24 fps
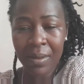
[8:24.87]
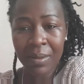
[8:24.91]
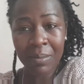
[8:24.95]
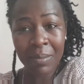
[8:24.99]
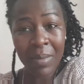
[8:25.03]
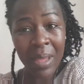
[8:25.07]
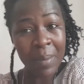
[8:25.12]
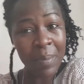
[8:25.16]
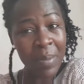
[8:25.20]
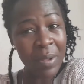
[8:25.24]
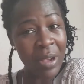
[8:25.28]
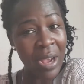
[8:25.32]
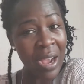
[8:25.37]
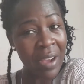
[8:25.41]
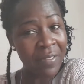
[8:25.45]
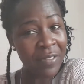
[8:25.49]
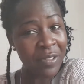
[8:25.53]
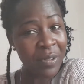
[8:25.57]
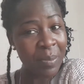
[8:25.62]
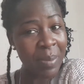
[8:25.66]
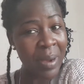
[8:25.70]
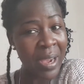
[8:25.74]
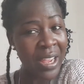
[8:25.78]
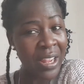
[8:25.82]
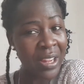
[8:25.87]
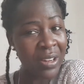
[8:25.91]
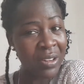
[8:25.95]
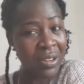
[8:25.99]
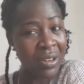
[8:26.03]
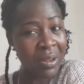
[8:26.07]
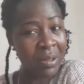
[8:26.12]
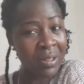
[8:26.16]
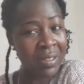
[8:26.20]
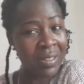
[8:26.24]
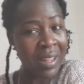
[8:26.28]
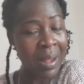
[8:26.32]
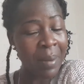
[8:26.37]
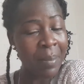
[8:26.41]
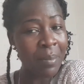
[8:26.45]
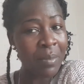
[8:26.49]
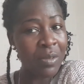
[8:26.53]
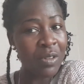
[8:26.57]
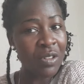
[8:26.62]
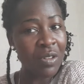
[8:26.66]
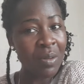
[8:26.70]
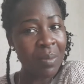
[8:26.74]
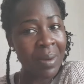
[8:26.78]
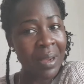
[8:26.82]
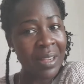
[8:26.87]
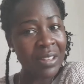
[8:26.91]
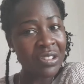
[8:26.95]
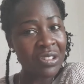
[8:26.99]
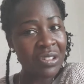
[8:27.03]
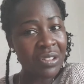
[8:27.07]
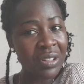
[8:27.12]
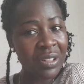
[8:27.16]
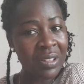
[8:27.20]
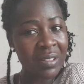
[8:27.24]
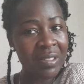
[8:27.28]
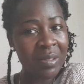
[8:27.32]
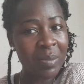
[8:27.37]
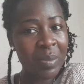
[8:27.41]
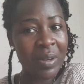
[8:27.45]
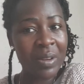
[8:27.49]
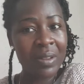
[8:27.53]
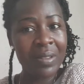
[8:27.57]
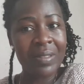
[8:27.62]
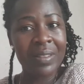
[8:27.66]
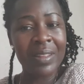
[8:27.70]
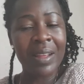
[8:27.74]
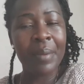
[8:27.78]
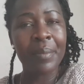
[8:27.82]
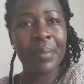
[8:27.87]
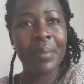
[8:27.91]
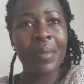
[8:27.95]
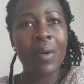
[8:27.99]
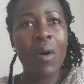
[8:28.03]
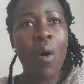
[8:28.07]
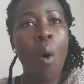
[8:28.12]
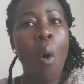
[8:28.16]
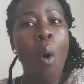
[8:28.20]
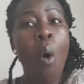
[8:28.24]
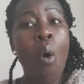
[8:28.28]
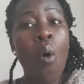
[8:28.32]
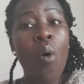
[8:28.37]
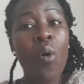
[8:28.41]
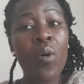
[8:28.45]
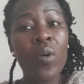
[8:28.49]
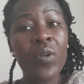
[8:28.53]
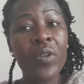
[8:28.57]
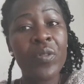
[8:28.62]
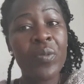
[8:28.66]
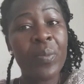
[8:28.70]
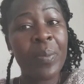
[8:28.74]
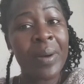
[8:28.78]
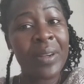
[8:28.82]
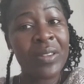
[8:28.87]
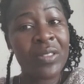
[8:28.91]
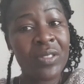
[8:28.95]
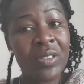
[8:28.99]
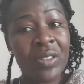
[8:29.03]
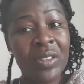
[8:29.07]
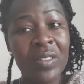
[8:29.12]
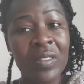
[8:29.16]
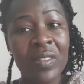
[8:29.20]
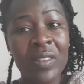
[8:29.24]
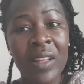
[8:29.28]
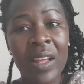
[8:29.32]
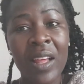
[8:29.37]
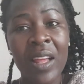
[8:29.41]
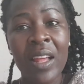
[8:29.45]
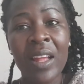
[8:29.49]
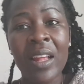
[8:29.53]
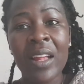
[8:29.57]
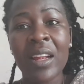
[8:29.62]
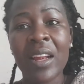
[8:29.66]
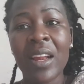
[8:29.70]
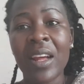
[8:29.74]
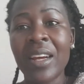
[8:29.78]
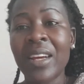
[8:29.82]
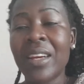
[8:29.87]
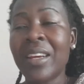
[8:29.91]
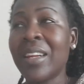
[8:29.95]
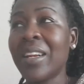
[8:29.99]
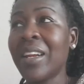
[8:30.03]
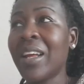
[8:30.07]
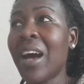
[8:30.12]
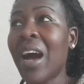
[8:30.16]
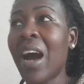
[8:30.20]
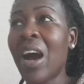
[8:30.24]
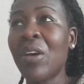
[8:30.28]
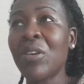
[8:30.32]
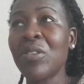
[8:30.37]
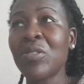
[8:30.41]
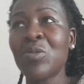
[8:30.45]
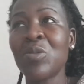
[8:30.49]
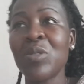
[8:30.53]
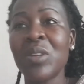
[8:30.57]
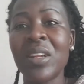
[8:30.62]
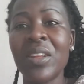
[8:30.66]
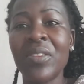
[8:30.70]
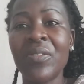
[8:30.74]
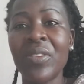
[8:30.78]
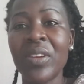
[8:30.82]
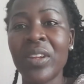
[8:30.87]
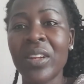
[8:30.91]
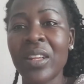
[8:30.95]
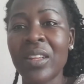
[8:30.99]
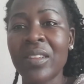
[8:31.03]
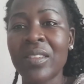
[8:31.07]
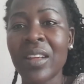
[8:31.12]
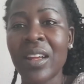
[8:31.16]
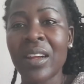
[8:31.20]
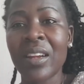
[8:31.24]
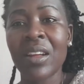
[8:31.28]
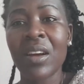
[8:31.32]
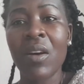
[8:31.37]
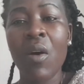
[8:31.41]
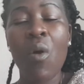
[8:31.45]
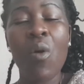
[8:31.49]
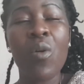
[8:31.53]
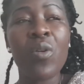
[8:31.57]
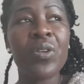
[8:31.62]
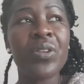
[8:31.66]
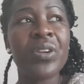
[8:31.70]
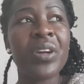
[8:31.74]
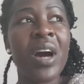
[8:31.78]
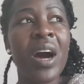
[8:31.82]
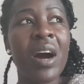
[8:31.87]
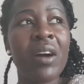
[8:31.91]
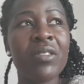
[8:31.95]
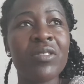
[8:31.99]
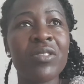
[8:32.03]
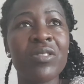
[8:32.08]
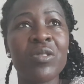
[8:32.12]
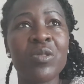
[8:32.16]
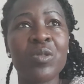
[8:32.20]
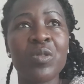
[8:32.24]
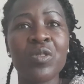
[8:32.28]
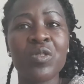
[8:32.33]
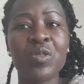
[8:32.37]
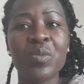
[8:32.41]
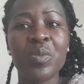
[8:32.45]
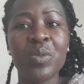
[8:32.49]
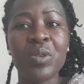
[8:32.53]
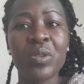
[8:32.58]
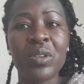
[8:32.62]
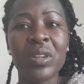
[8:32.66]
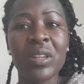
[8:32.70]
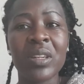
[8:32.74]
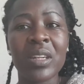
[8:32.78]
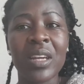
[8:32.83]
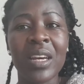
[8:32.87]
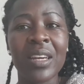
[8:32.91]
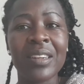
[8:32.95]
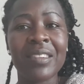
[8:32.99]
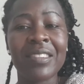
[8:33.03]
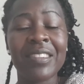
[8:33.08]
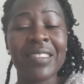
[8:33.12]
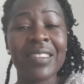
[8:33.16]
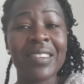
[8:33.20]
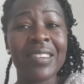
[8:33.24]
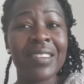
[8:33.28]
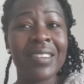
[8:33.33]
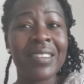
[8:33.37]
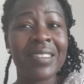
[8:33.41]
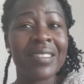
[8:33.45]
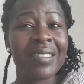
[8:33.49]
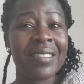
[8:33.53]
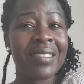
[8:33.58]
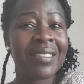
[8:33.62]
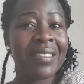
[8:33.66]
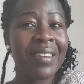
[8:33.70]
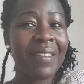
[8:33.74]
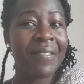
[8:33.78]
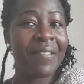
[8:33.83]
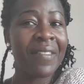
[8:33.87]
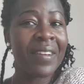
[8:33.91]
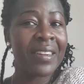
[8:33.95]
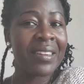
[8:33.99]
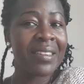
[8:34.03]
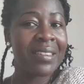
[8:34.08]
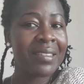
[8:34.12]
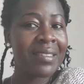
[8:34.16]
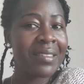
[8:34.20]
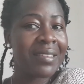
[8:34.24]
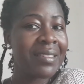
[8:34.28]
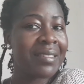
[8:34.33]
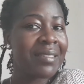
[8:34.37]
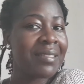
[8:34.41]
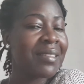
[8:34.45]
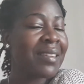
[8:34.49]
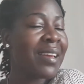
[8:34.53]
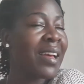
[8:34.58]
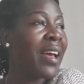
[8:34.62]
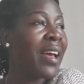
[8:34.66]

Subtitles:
maybe you have to buy some new machines, because some old machines, like in the house we live in, it's an old house. It was built in 1970s,